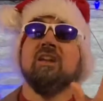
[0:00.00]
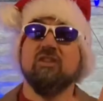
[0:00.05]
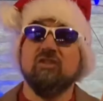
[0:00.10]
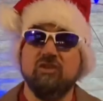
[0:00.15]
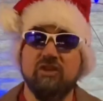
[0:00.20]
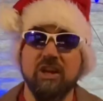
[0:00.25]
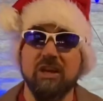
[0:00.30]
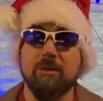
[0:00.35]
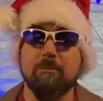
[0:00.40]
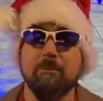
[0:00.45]

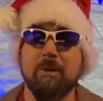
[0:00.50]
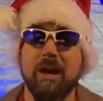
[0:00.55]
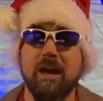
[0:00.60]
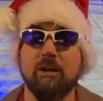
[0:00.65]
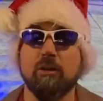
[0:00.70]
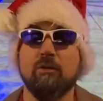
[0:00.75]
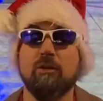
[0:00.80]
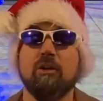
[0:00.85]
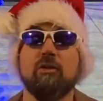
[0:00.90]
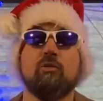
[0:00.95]
Didn't
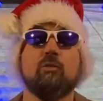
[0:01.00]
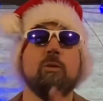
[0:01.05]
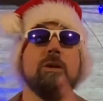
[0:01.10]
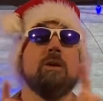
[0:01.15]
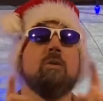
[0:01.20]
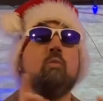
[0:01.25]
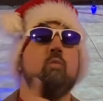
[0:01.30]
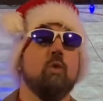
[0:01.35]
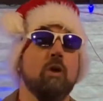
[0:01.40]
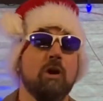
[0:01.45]
matter this week.
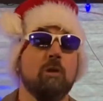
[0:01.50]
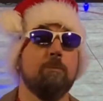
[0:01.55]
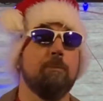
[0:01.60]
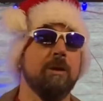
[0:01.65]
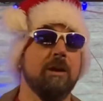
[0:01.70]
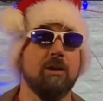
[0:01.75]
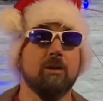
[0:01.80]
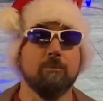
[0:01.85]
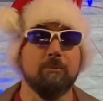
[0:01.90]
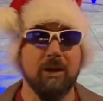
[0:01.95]
Will
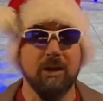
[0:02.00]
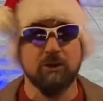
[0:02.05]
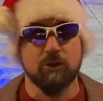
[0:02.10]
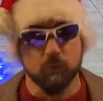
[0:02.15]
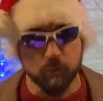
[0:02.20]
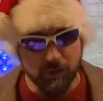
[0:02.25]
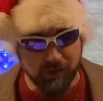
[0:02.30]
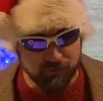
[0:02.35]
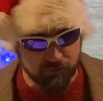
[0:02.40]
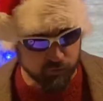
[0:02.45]
Peter make the
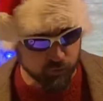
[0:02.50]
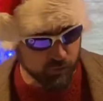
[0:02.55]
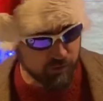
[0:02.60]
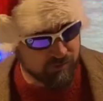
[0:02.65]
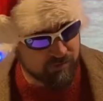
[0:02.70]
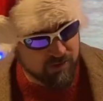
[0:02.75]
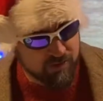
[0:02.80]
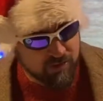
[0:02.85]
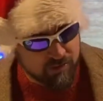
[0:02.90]
right choice